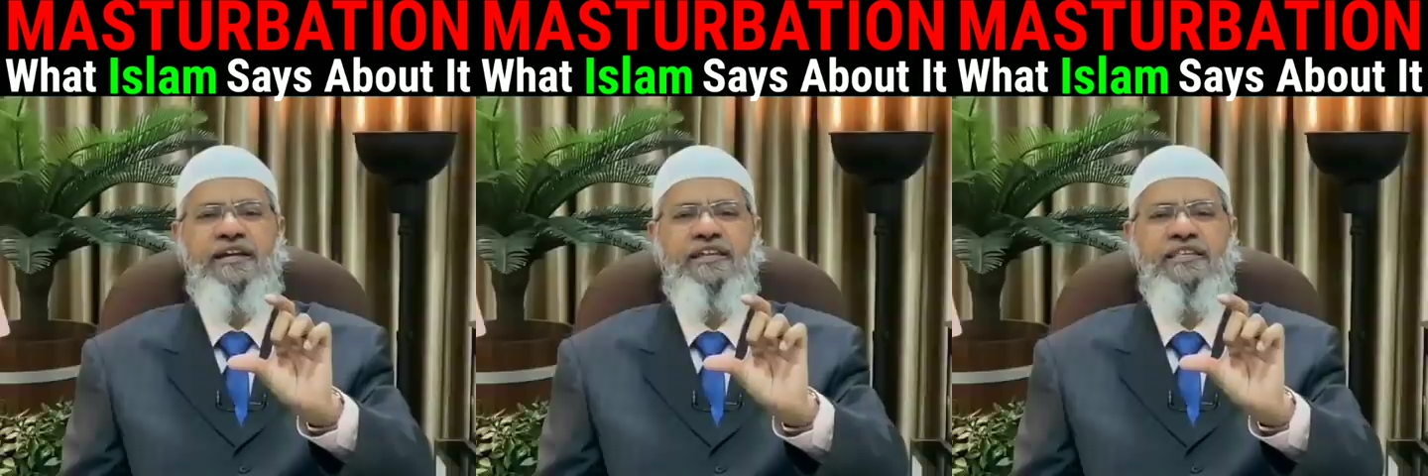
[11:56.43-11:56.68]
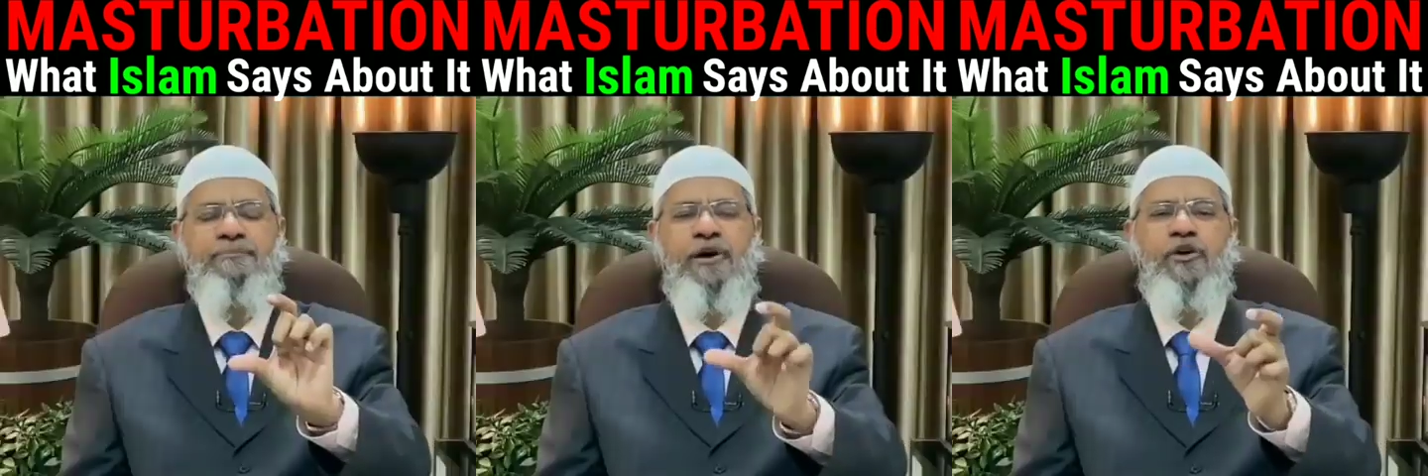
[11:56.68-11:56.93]

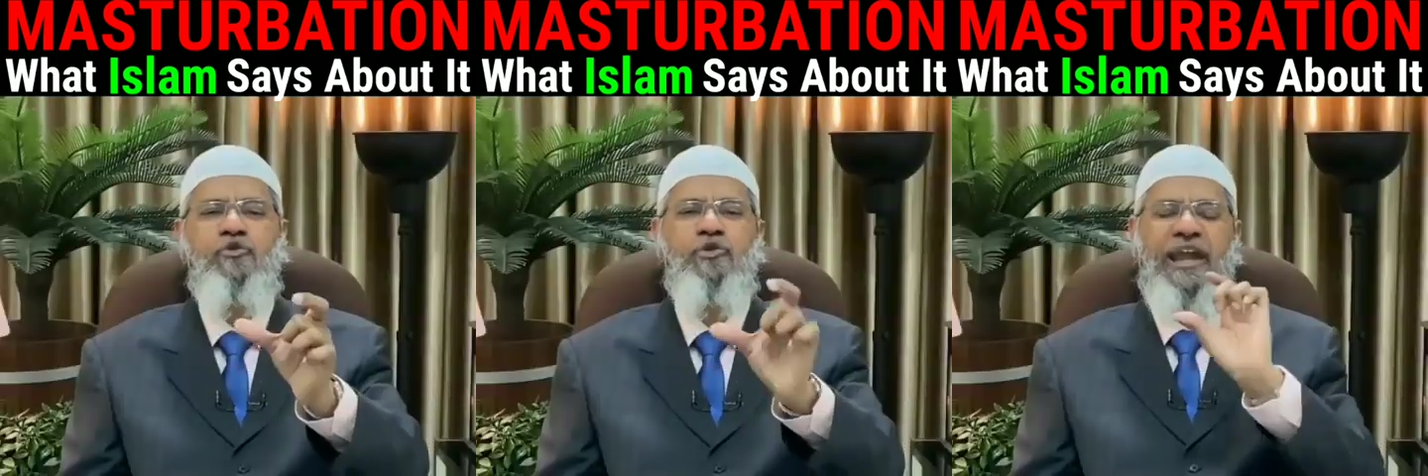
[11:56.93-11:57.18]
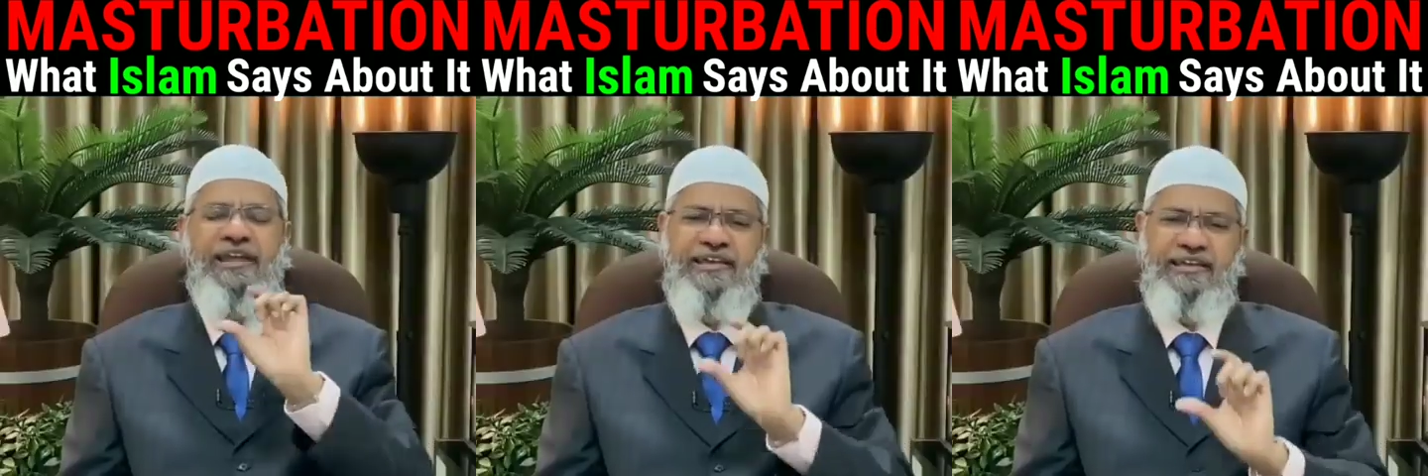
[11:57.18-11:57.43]
under the
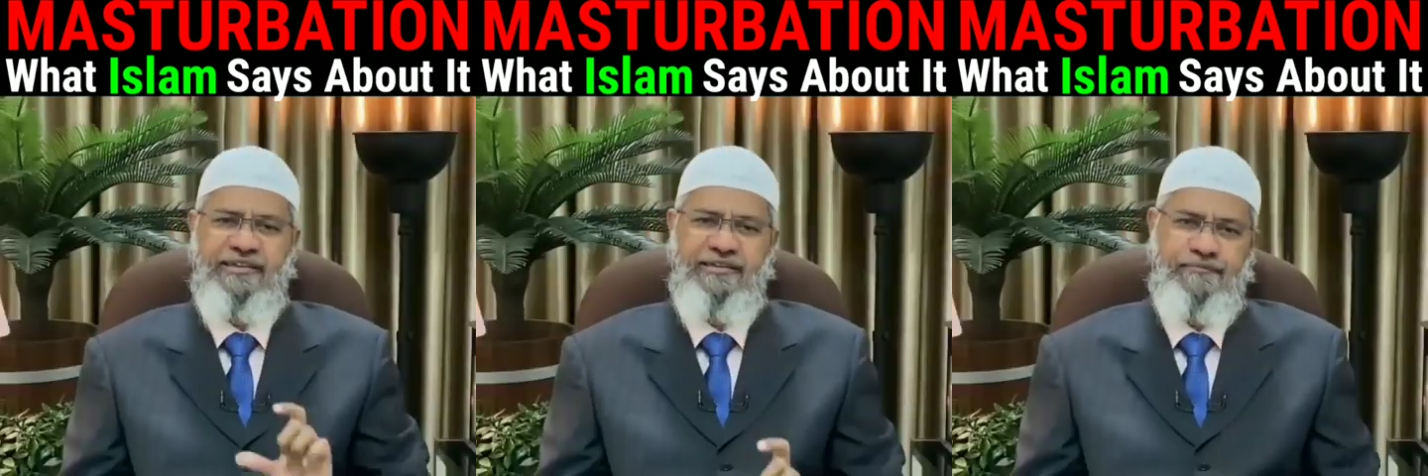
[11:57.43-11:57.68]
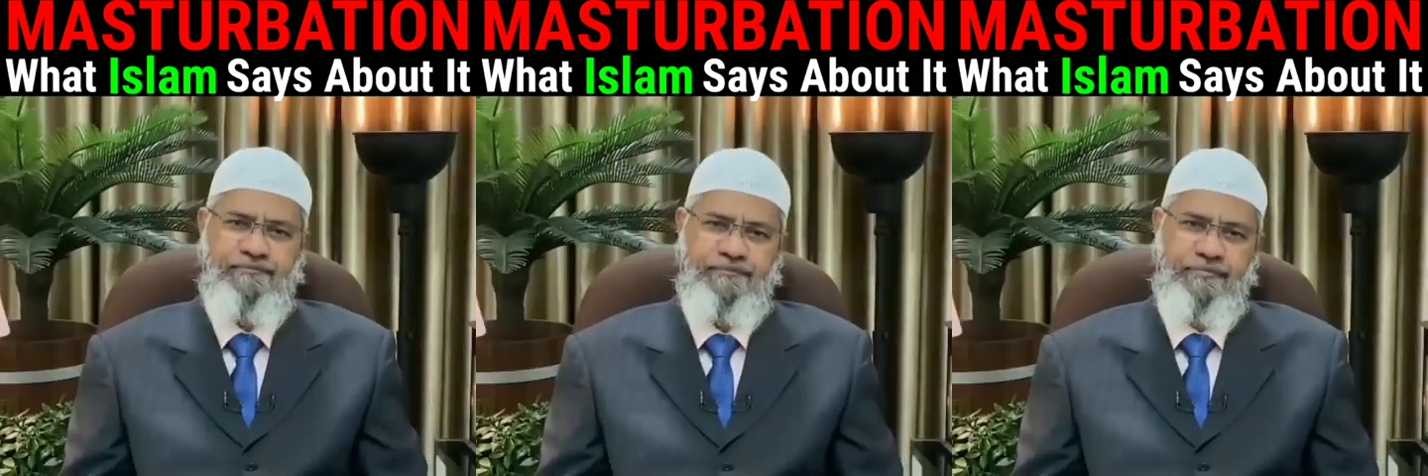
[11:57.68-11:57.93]
makruh category.
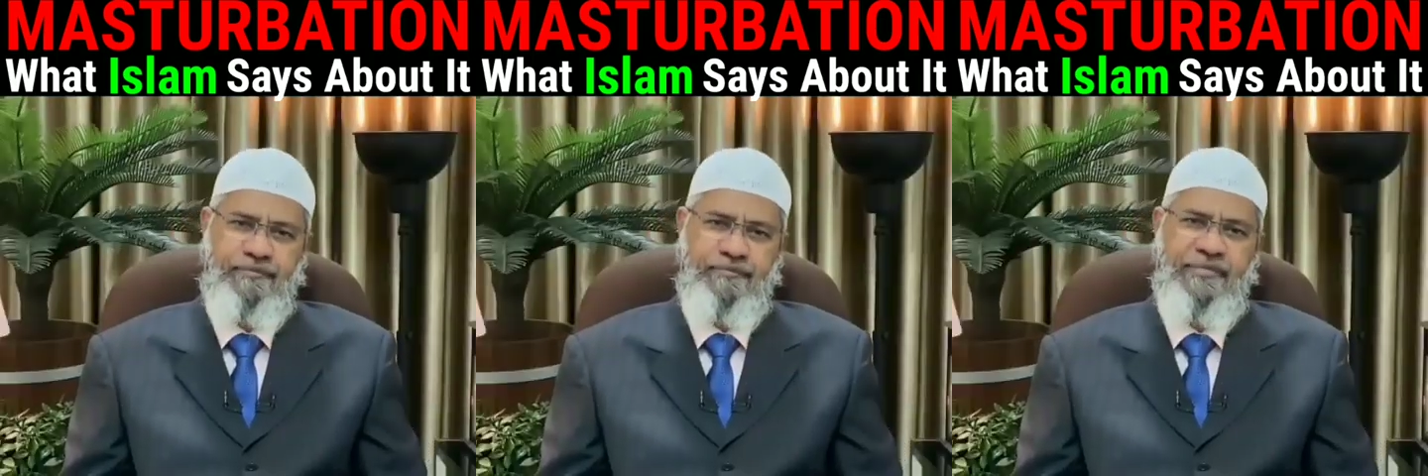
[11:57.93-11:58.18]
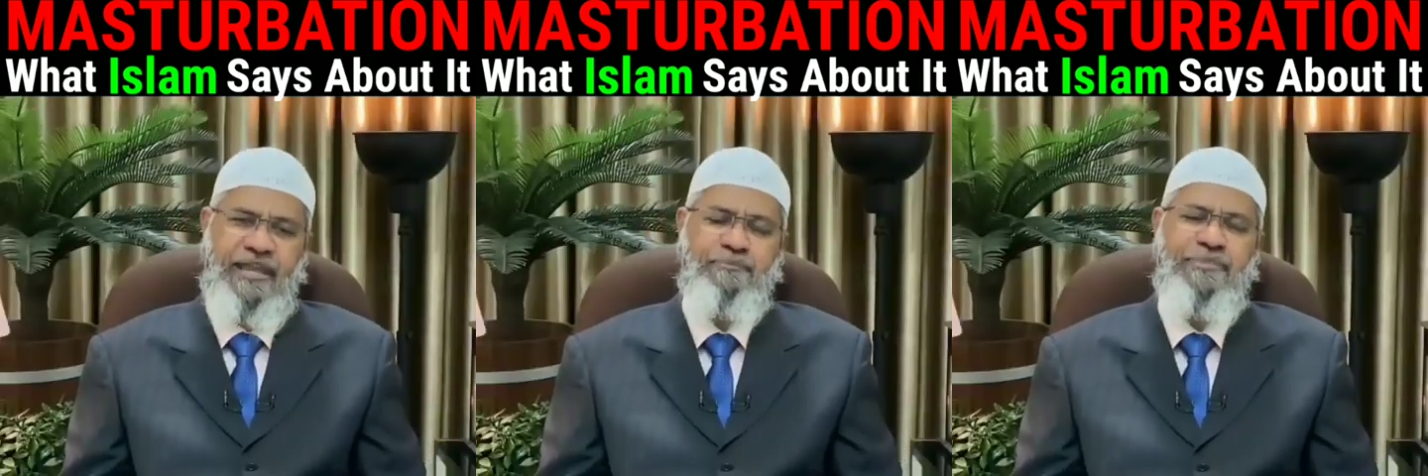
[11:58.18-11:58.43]

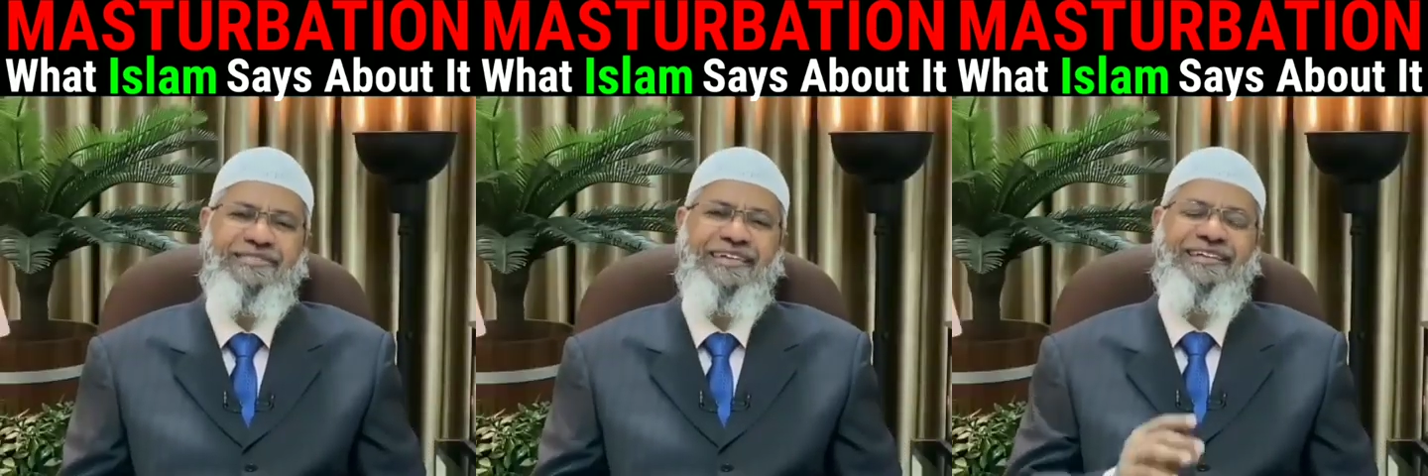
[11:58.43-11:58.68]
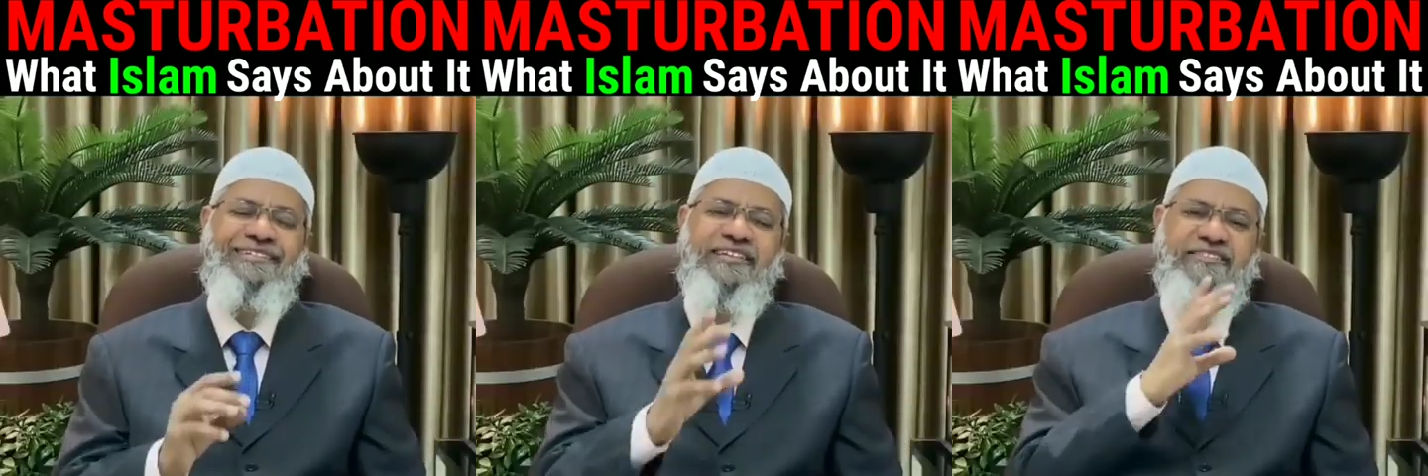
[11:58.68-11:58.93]
That
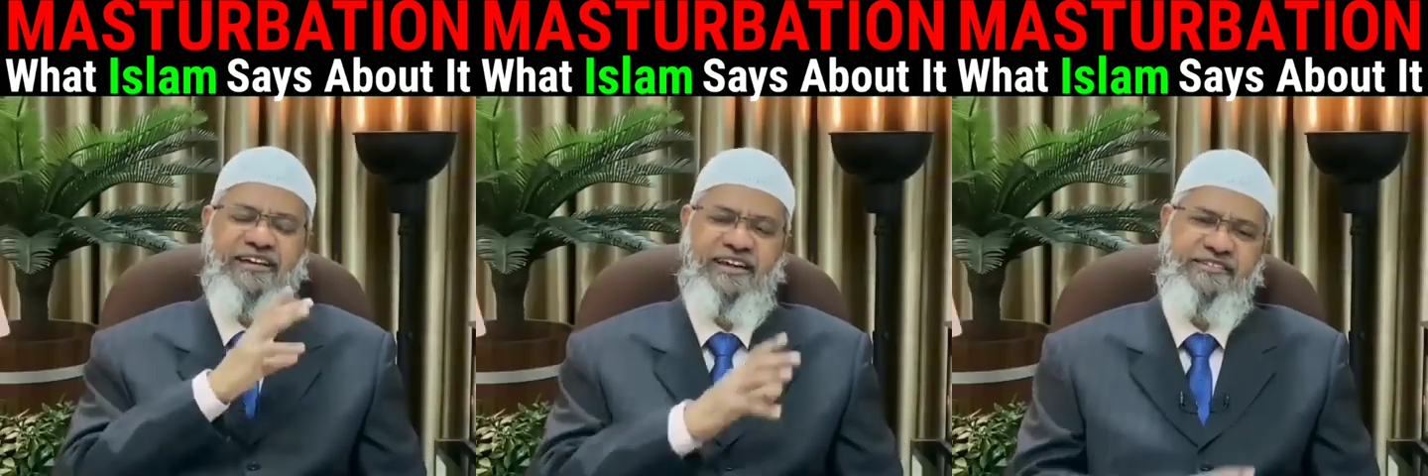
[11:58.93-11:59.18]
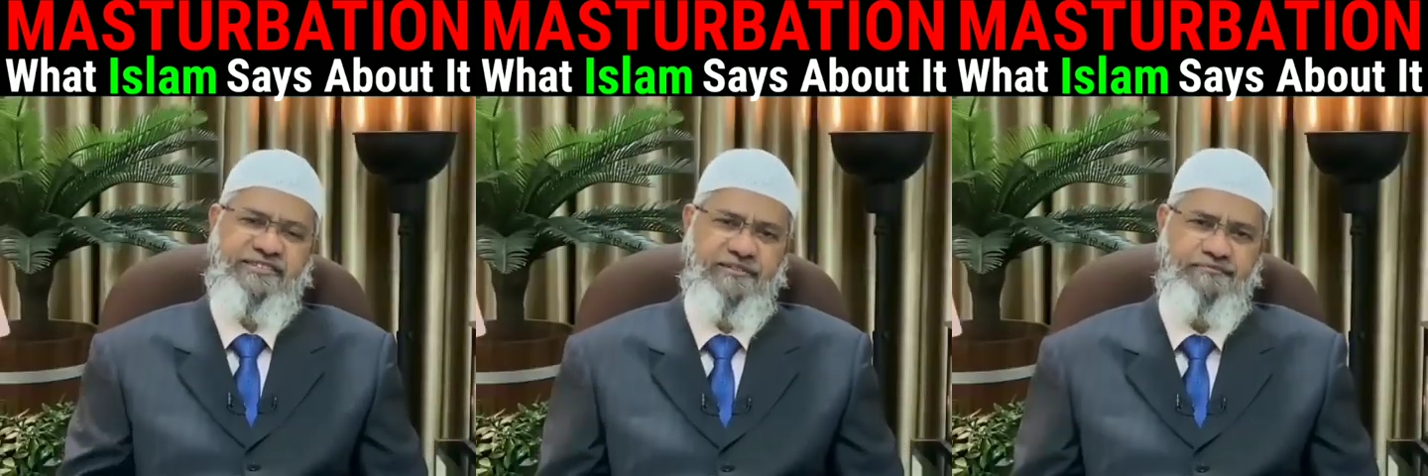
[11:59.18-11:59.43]
means it's
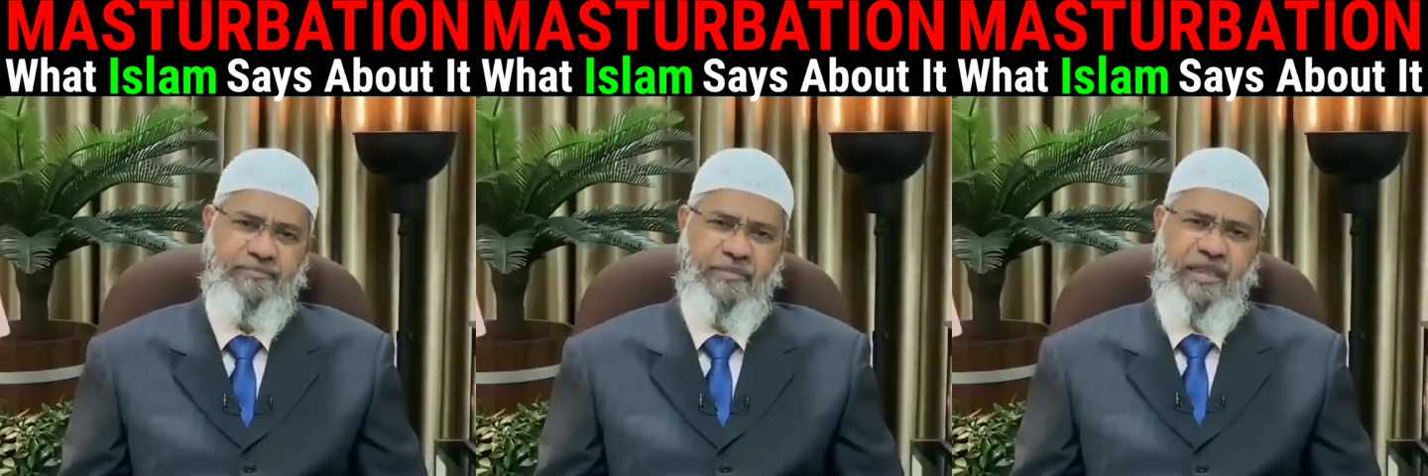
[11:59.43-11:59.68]
discouraged.